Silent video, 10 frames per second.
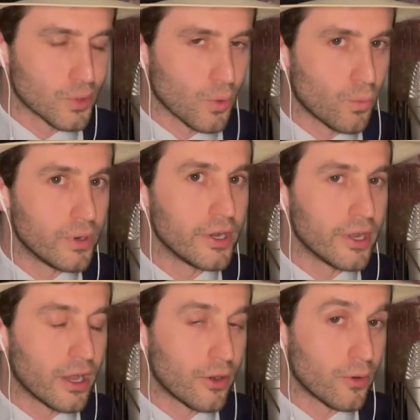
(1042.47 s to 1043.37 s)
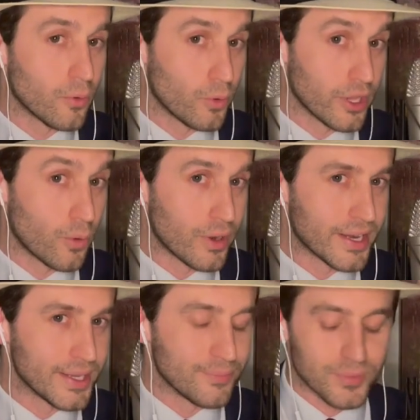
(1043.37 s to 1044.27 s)
We are
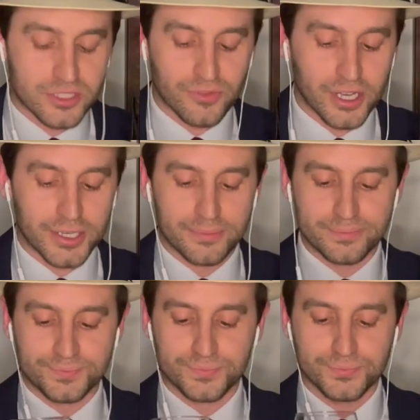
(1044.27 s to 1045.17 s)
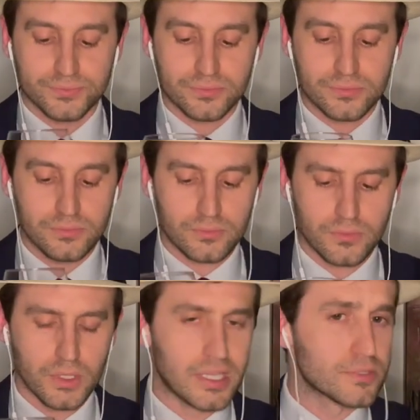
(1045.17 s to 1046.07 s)
ready. It's fine.
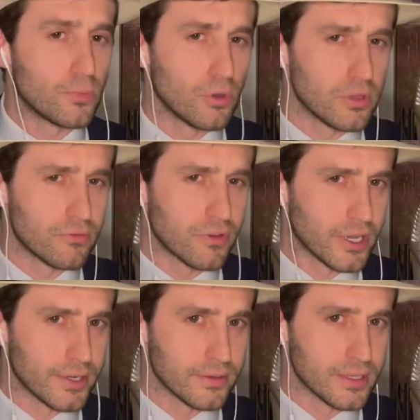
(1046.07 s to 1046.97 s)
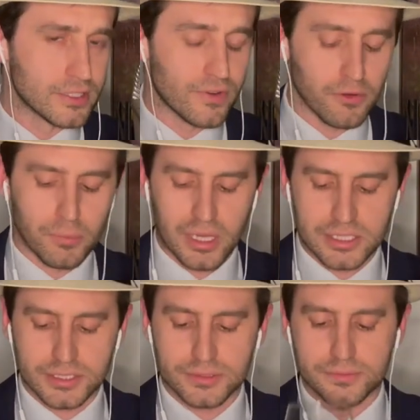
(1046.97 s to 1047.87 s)
It's more than fine. It's very pleasant.